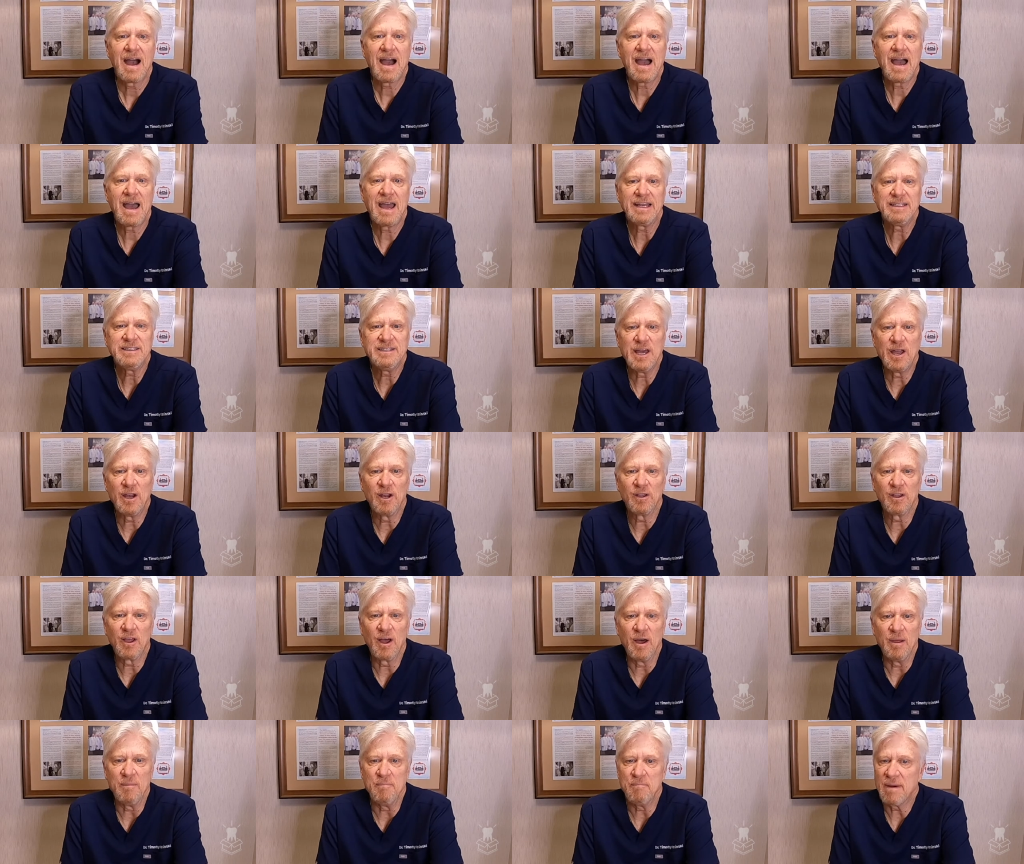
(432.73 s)
Hi,
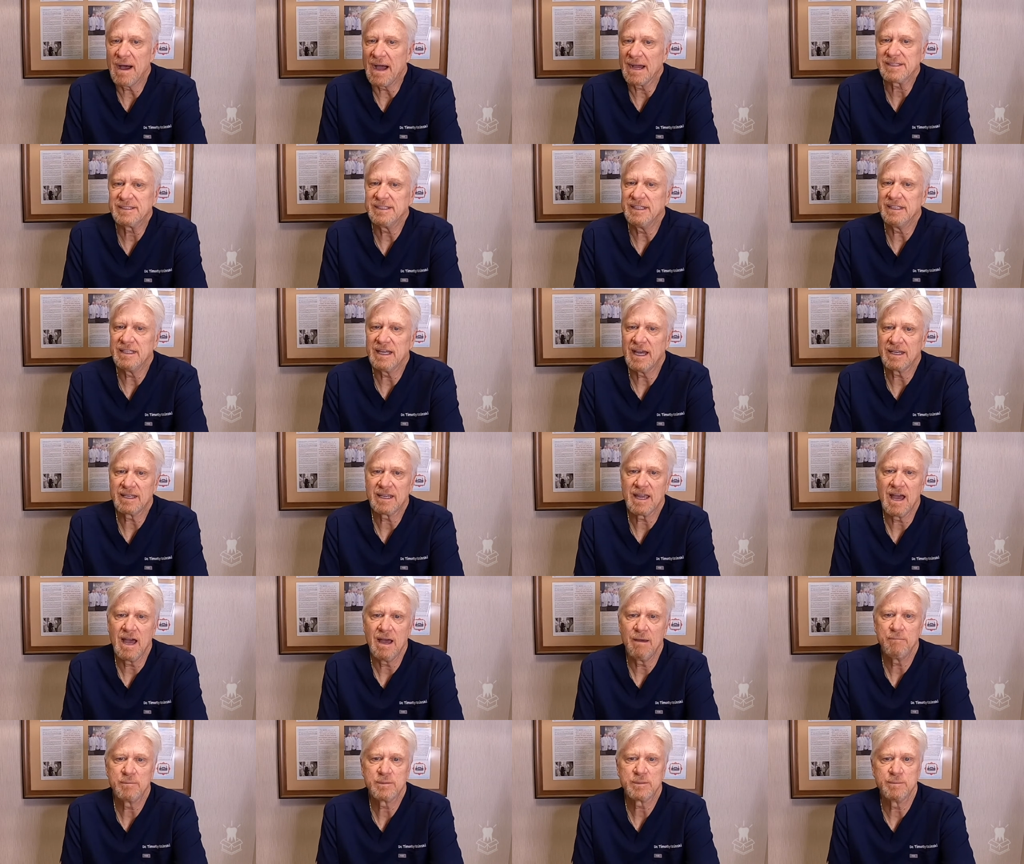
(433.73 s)

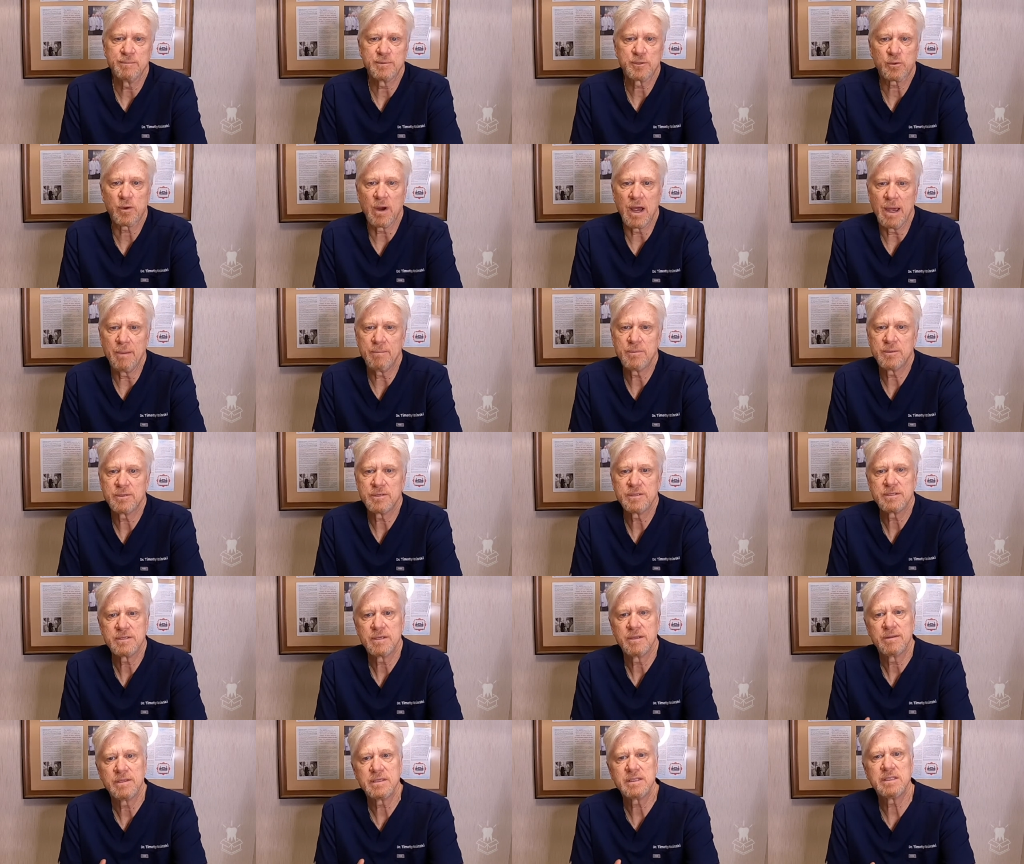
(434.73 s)
DentalUnboxing.com
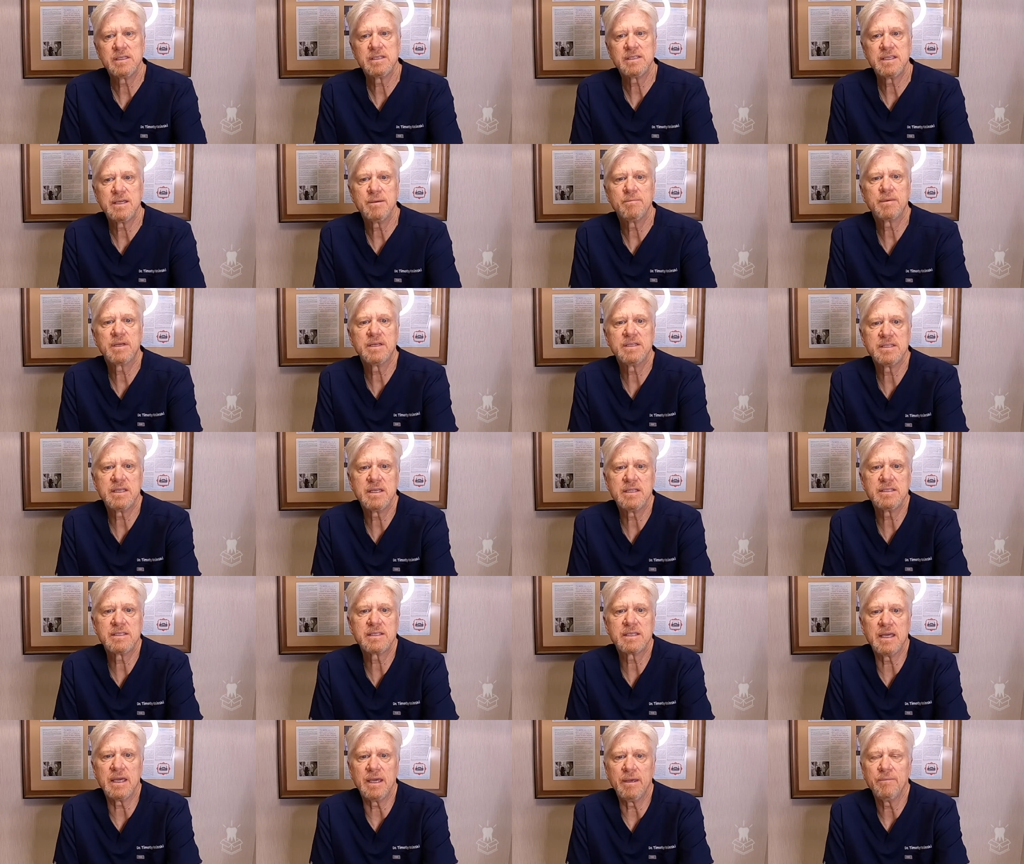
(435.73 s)
subscribers. This is Tim
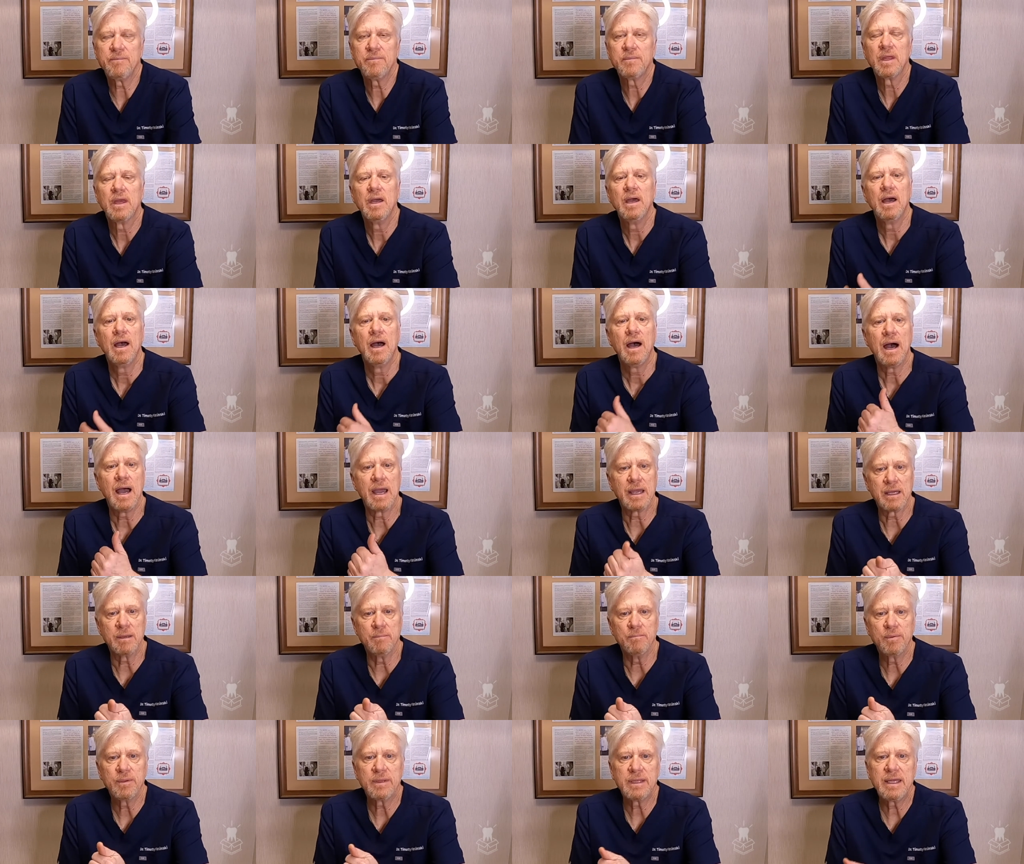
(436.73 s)
Kosinski. I
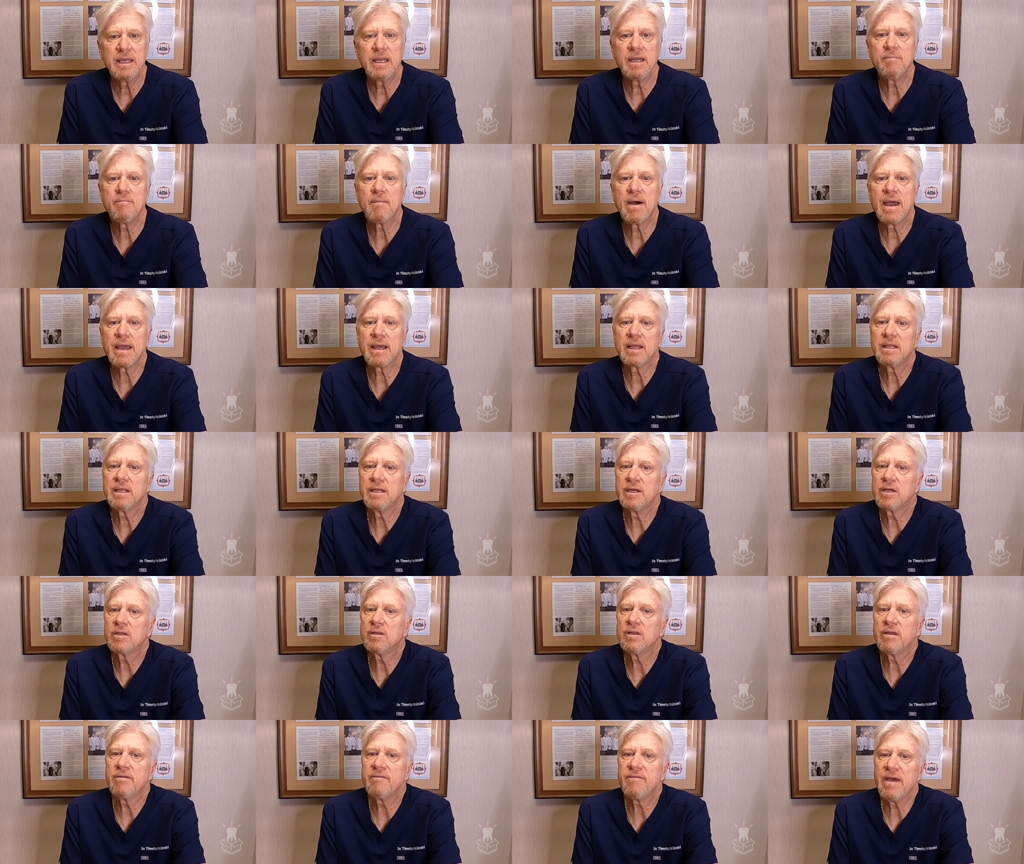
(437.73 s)
completed my
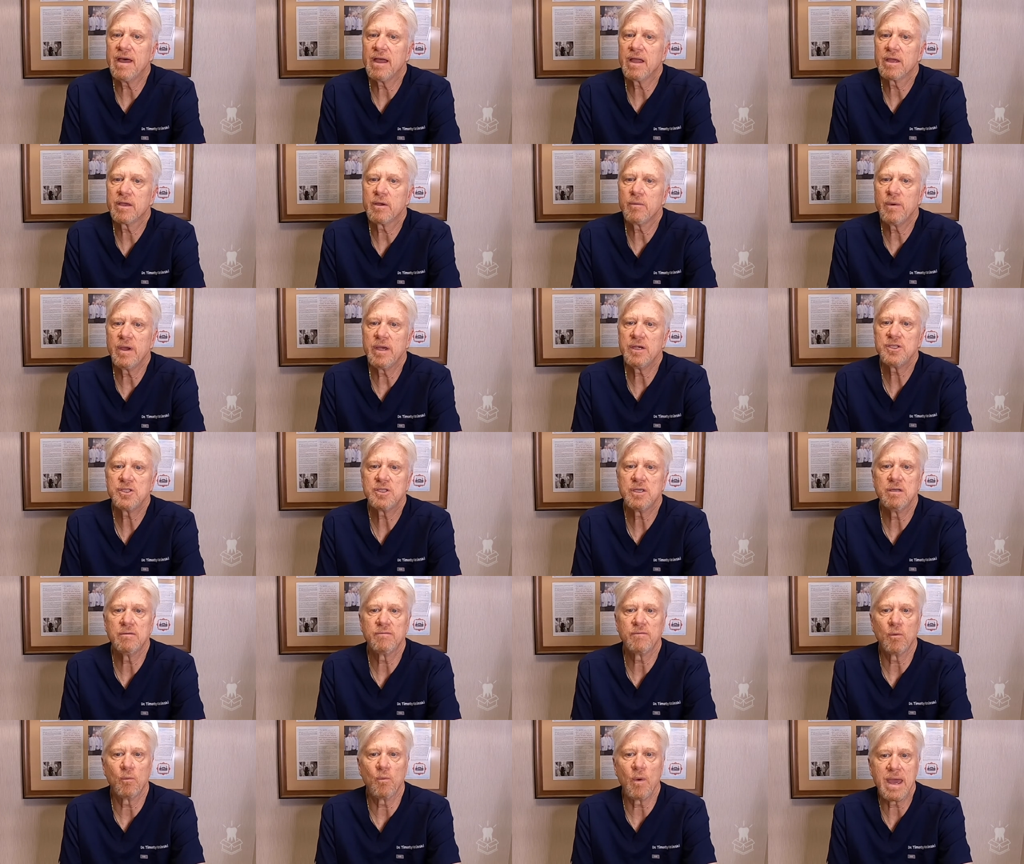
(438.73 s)
clinical
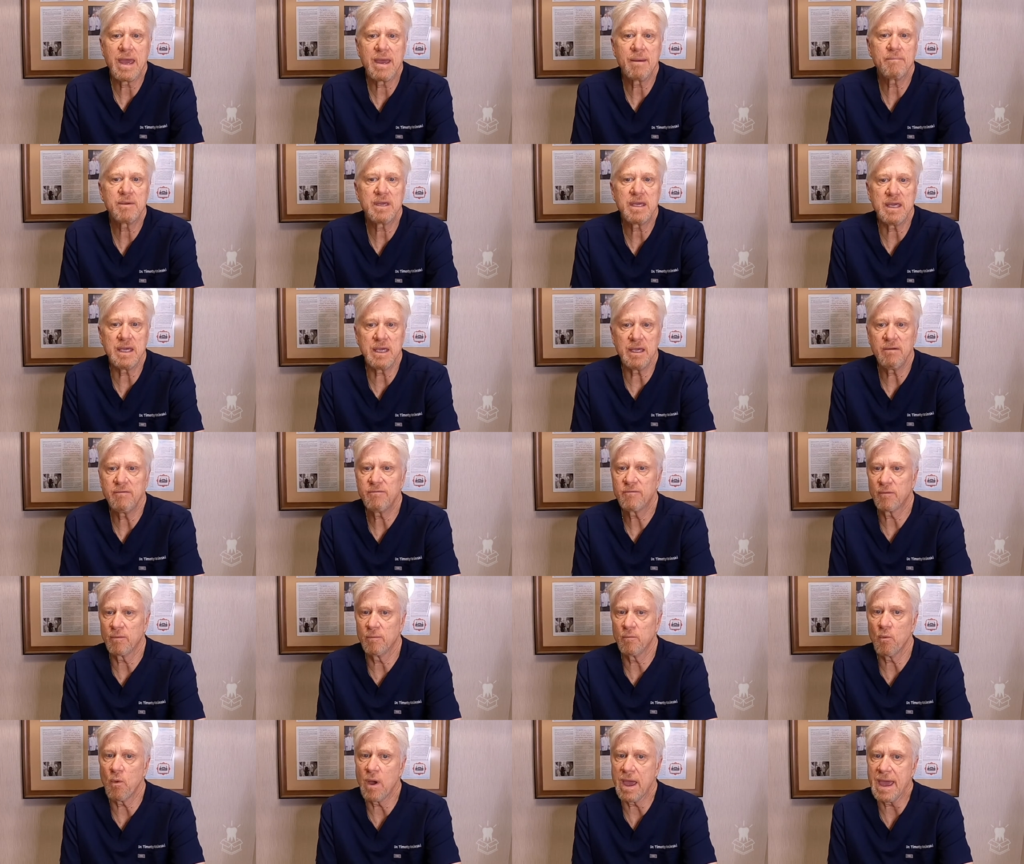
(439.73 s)
evaluation of the Wamkey
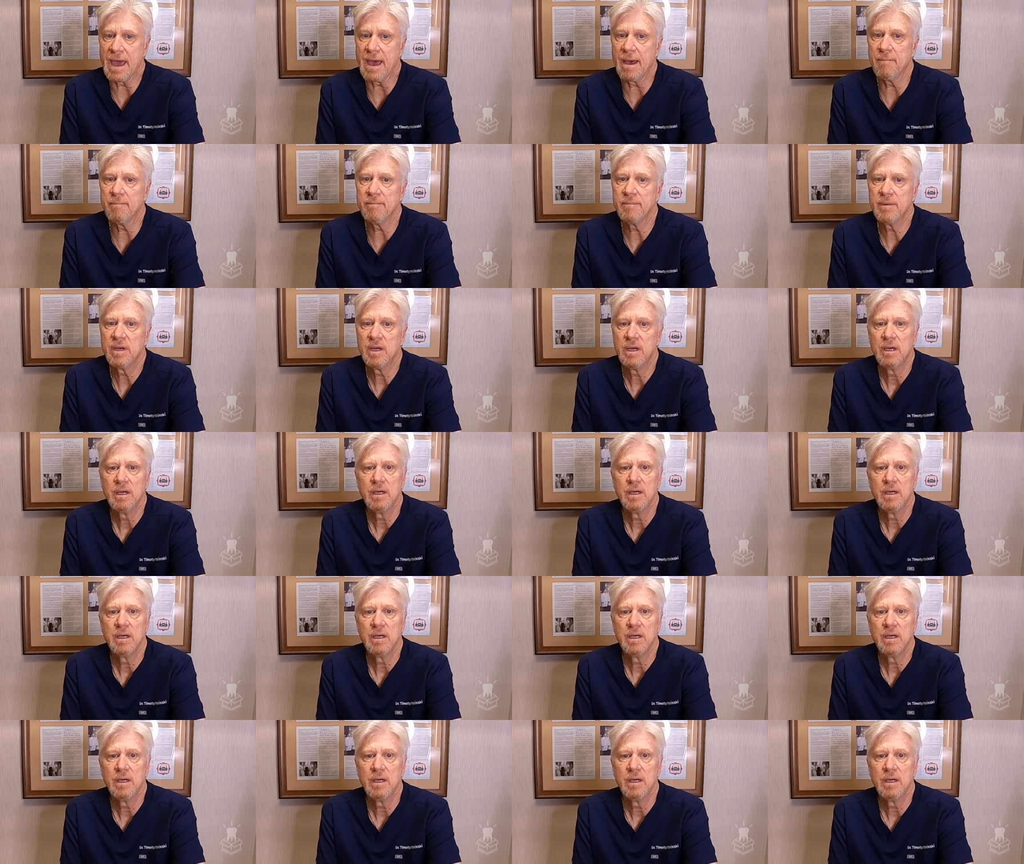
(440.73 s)
from WAM.